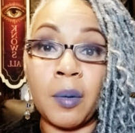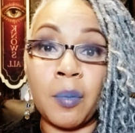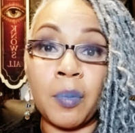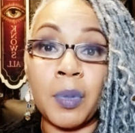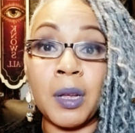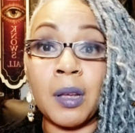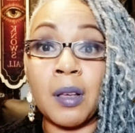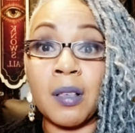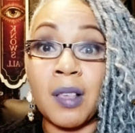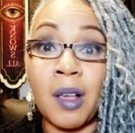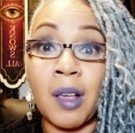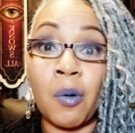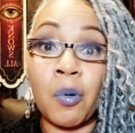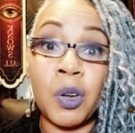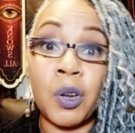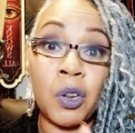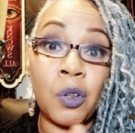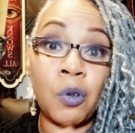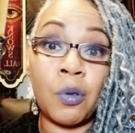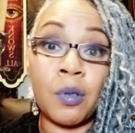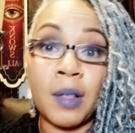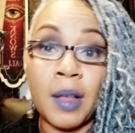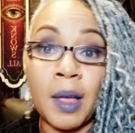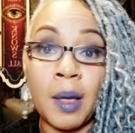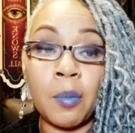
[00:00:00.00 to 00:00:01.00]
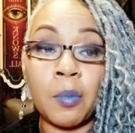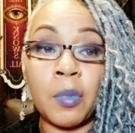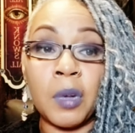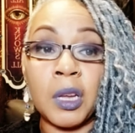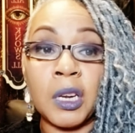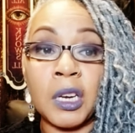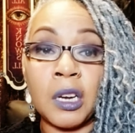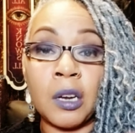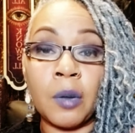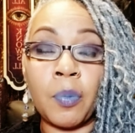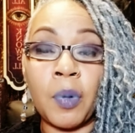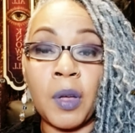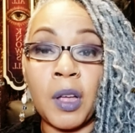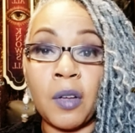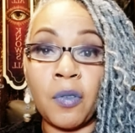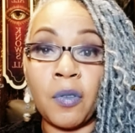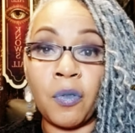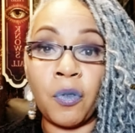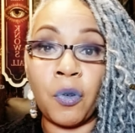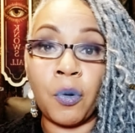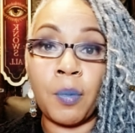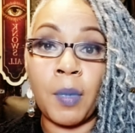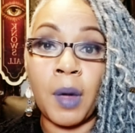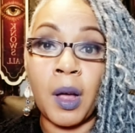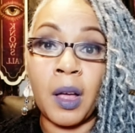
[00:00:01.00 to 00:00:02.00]
because I would use that money to pay
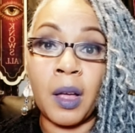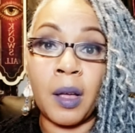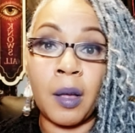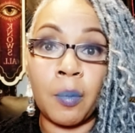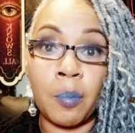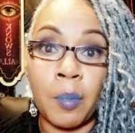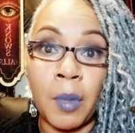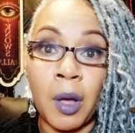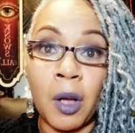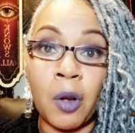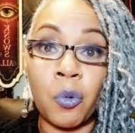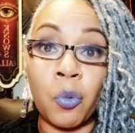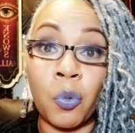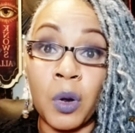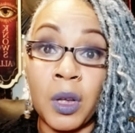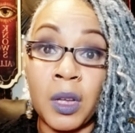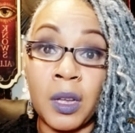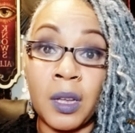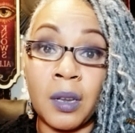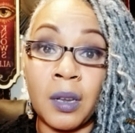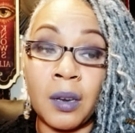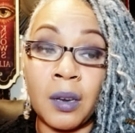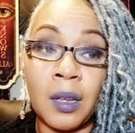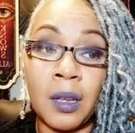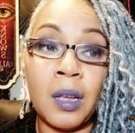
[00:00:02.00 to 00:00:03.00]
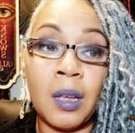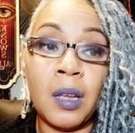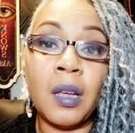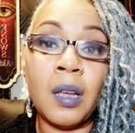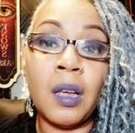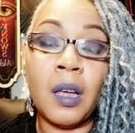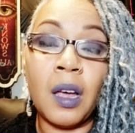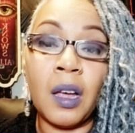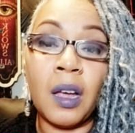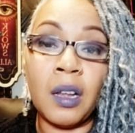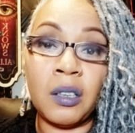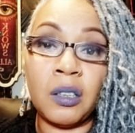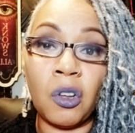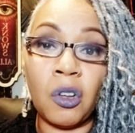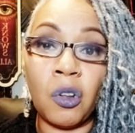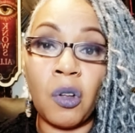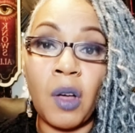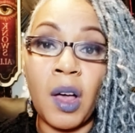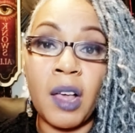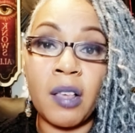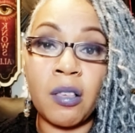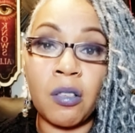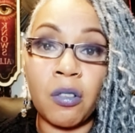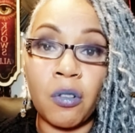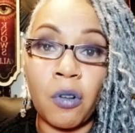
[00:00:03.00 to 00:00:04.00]
for my rent until
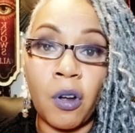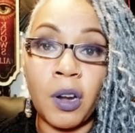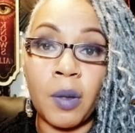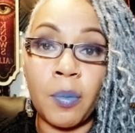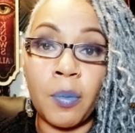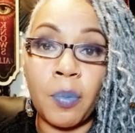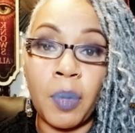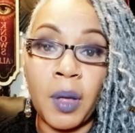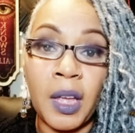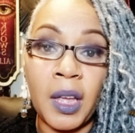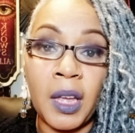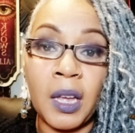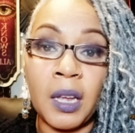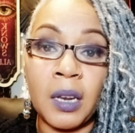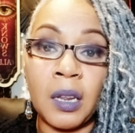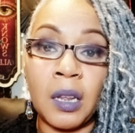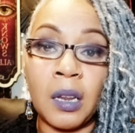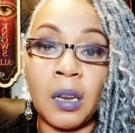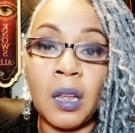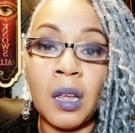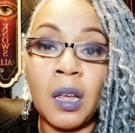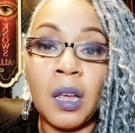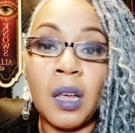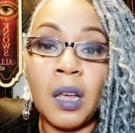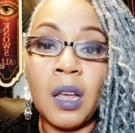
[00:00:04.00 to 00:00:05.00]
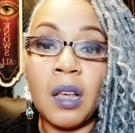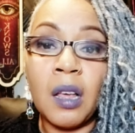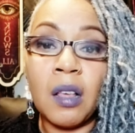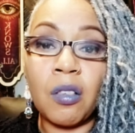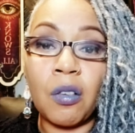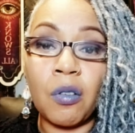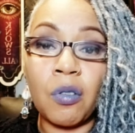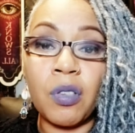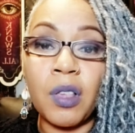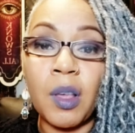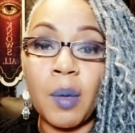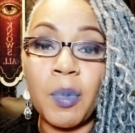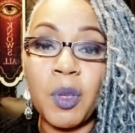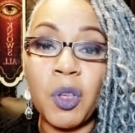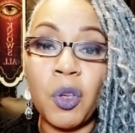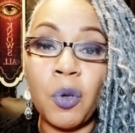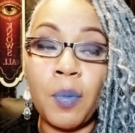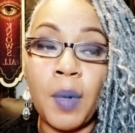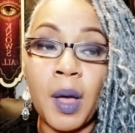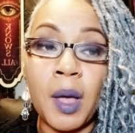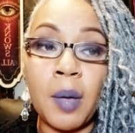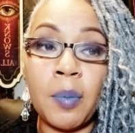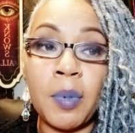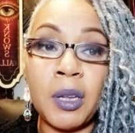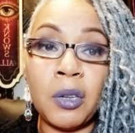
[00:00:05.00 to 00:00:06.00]
I started paying it. So some of you
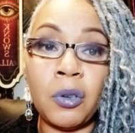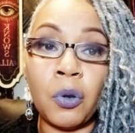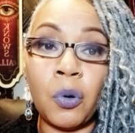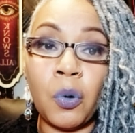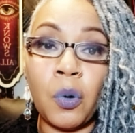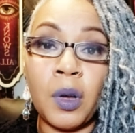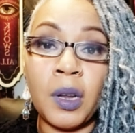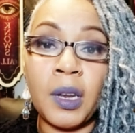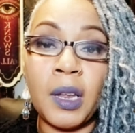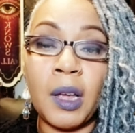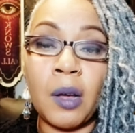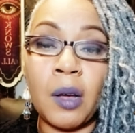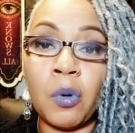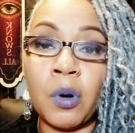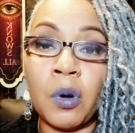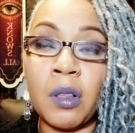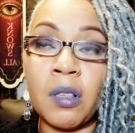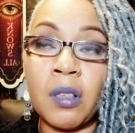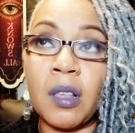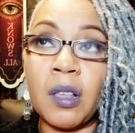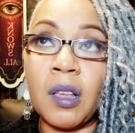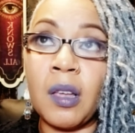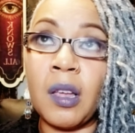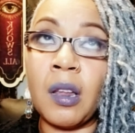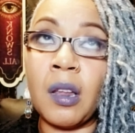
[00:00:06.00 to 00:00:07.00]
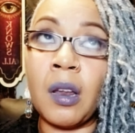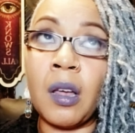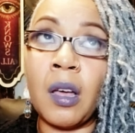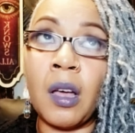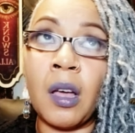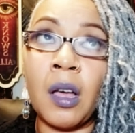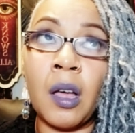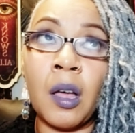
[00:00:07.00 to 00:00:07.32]
might be doing that. What is it?